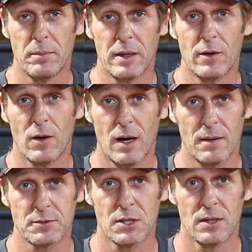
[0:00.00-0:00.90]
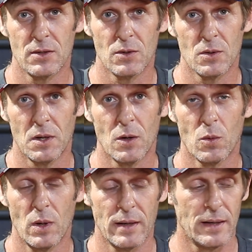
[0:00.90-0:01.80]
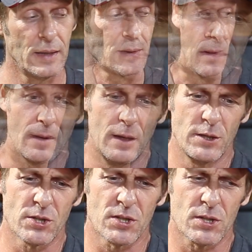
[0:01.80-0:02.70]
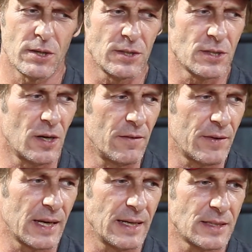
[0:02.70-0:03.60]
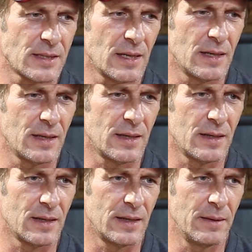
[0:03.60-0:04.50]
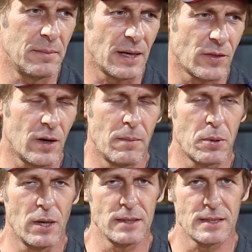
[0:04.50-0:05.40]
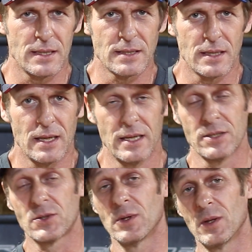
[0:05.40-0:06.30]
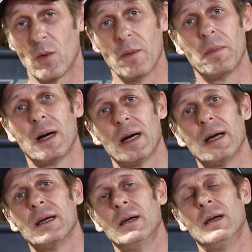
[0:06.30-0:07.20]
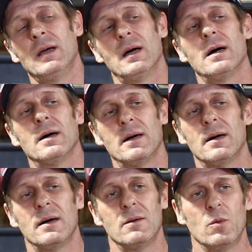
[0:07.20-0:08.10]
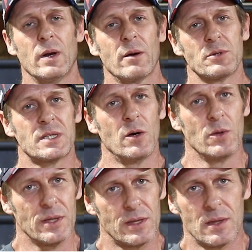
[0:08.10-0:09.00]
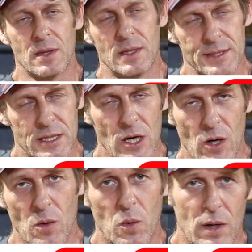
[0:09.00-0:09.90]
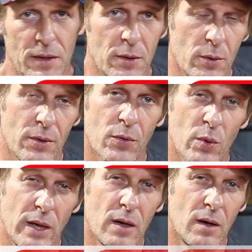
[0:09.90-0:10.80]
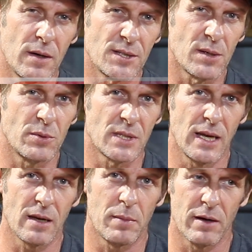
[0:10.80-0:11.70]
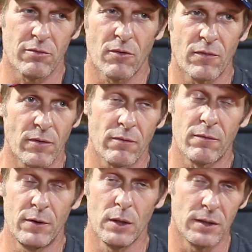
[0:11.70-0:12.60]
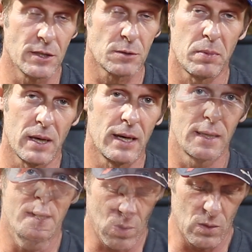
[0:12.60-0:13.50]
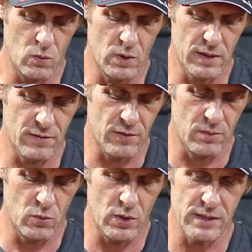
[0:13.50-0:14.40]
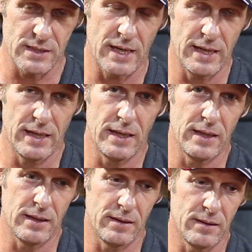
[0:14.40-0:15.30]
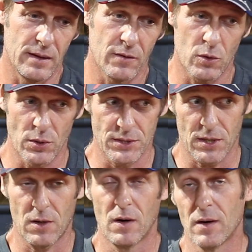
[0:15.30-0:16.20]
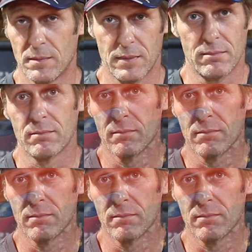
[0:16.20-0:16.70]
a better option or whatnot. And just to start this off, I guess, in my thought process and the history that went by, when I was selling the ZR1, there were three cars I was thinking about for filling the spot. One of them was of course, the car I'm